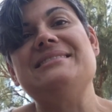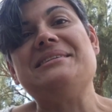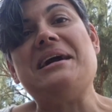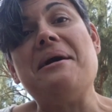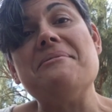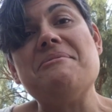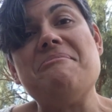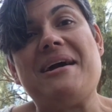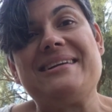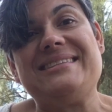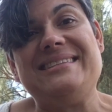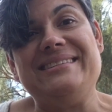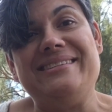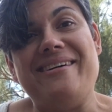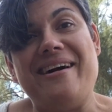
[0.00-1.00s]
coming back
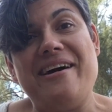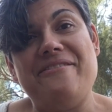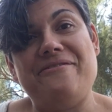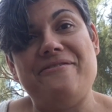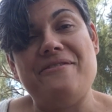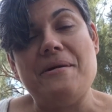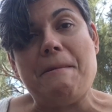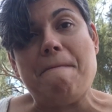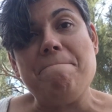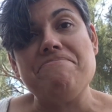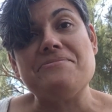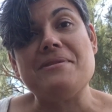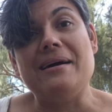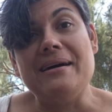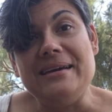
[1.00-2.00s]
to life
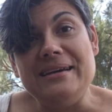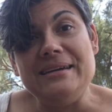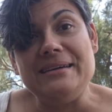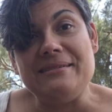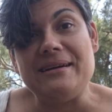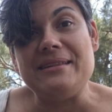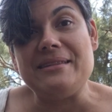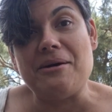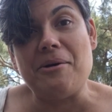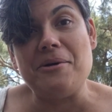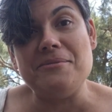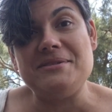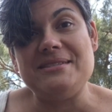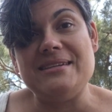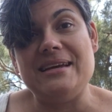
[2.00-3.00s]
are here at the
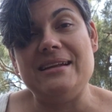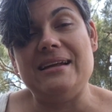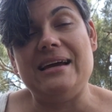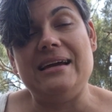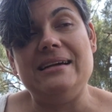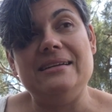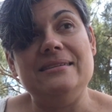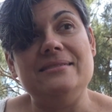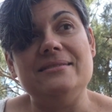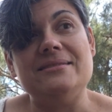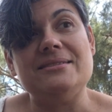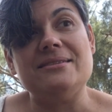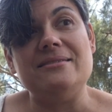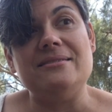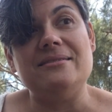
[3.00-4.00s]
homestead,
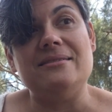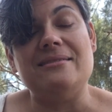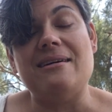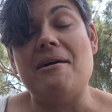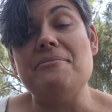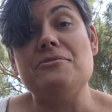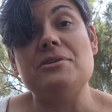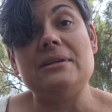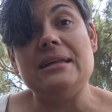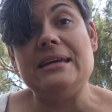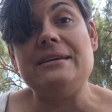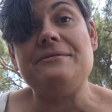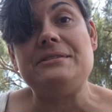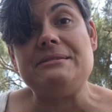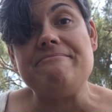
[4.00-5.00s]
and I'm
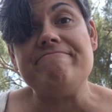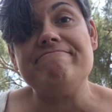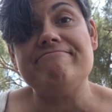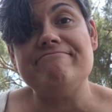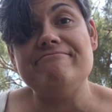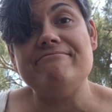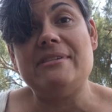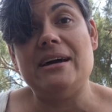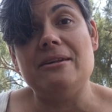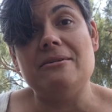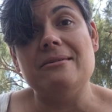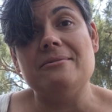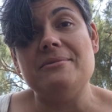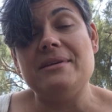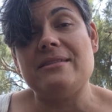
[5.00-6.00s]
relieved,
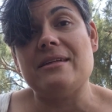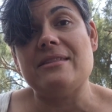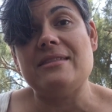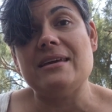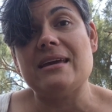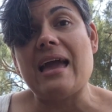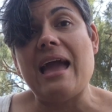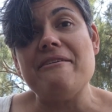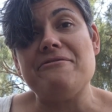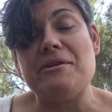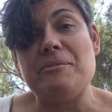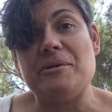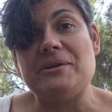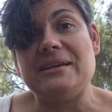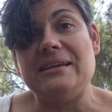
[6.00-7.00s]
along with I think
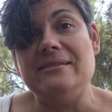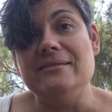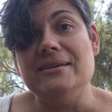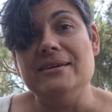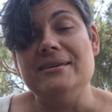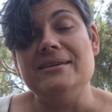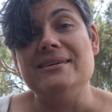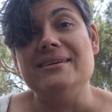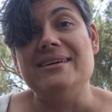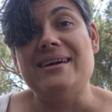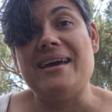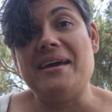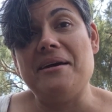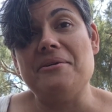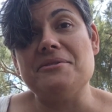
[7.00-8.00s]
everybody
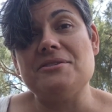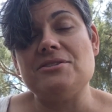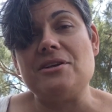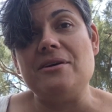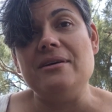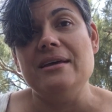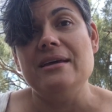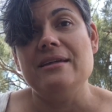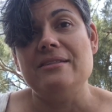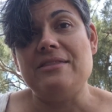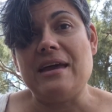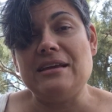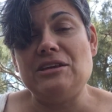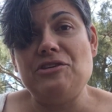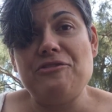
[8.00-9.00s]
else. So
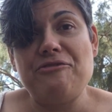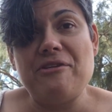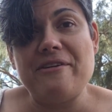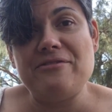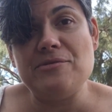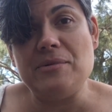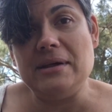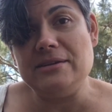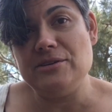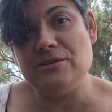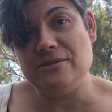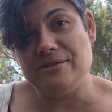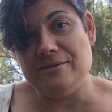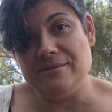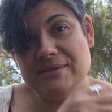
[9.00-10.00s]
thank you for everyone who